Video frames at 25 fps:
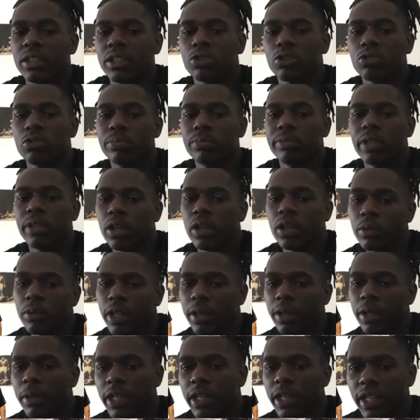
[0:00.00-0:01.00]
grouped out where
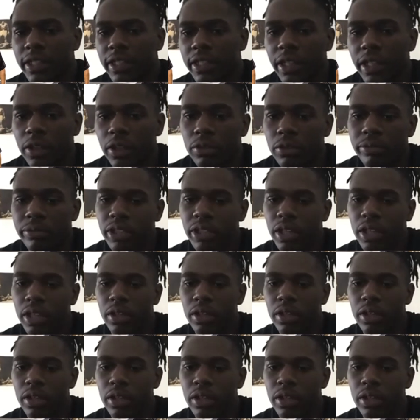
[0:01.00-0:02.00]
everybody got their own
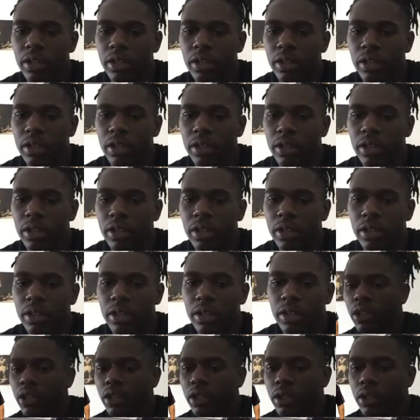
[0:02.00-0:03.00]
time.
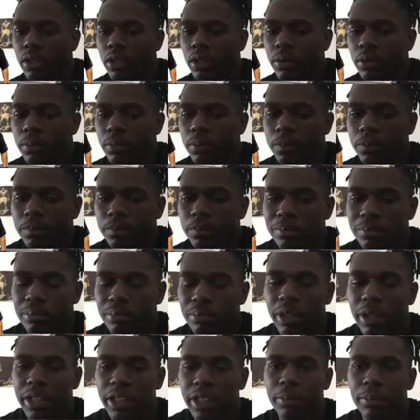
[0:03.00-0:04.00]
But whenever we do
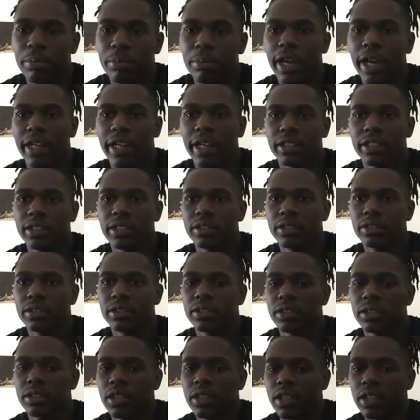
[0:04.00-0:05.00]
player
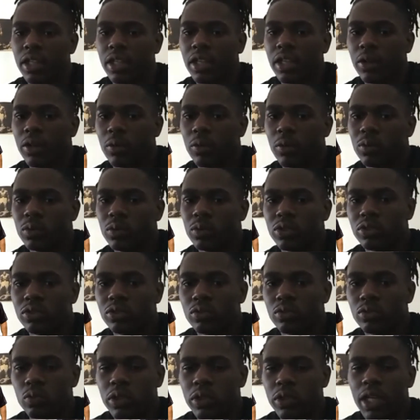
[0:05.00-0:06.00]
practice,
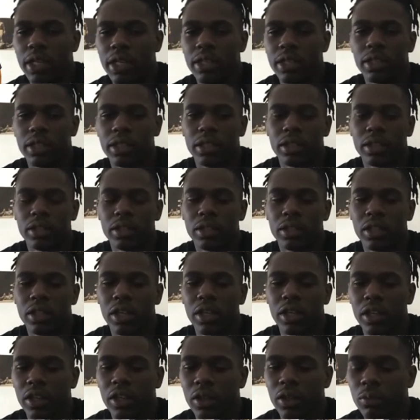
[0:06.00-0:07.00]
we kind of
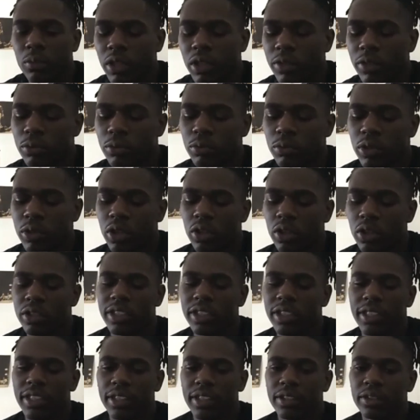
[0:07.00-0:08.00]
whenever we're all
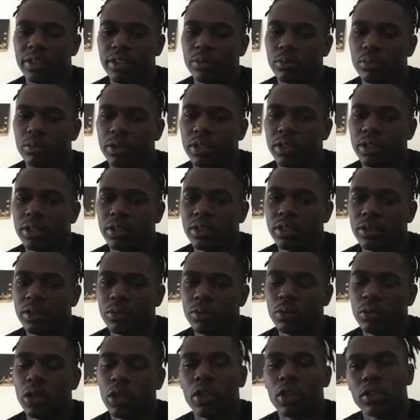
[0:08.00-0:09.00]
together, we're
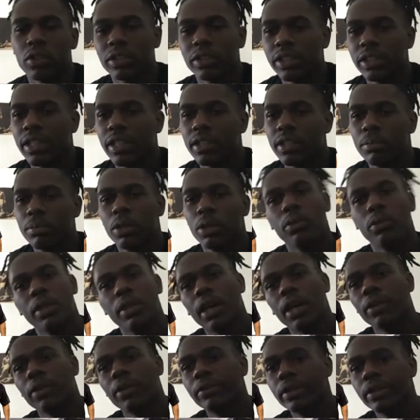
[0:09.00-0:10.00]
all together, but we're
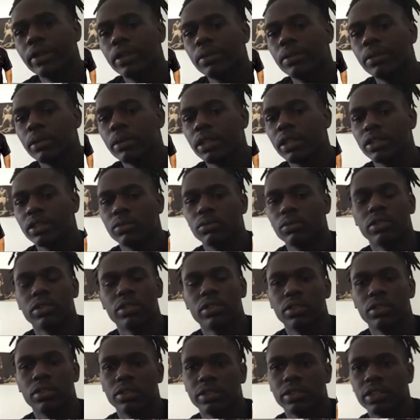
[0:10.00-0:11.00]
not really because we're
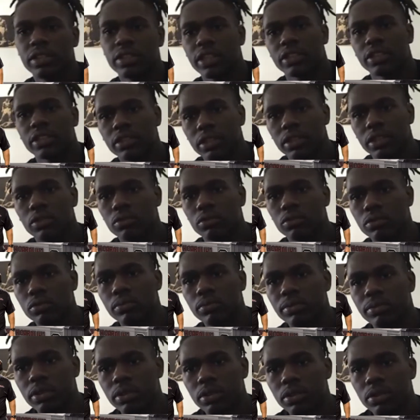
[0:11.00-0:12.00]
still sectioned in
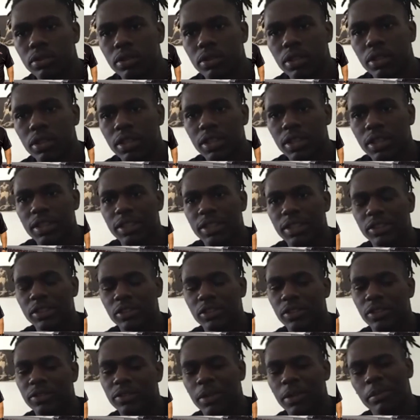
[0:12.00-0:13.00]
groups. So
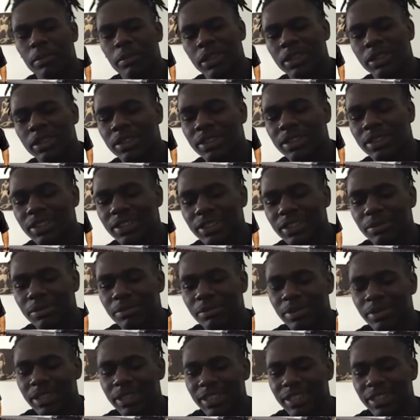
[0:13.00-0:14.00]
if that makes sense, but